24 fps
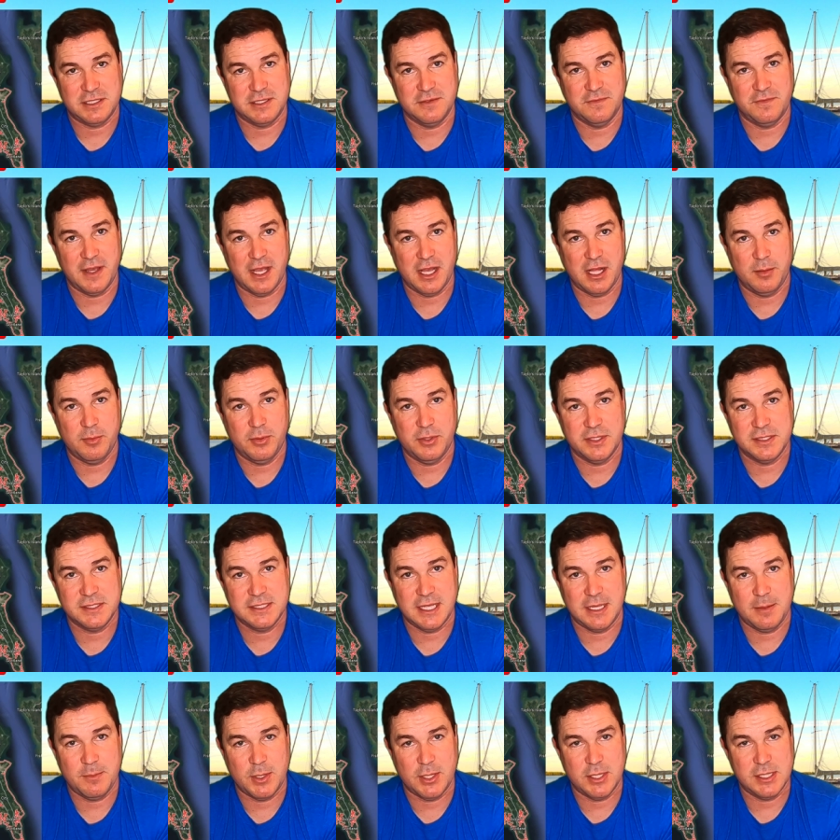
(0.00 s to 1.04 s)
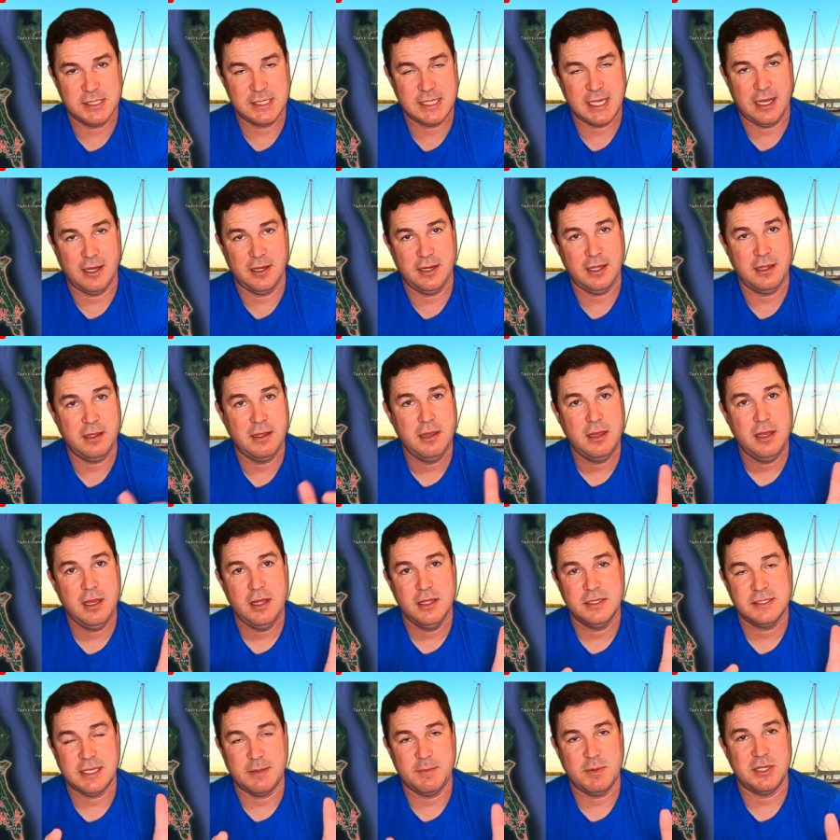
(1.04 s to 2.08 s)
that's available in St. Mary's County.
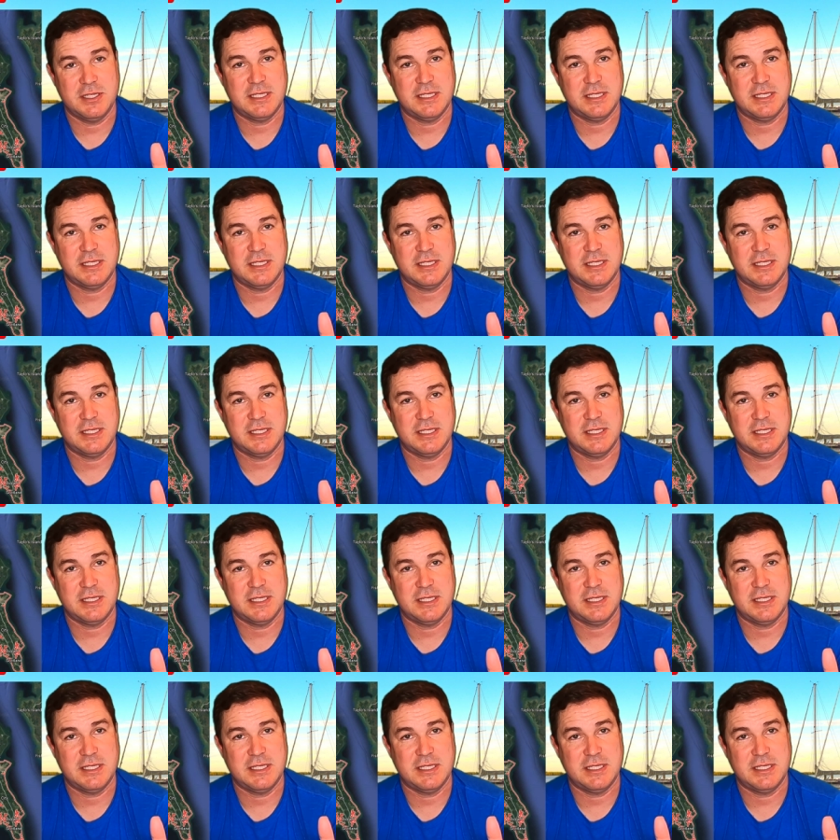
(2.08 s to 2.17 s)
St.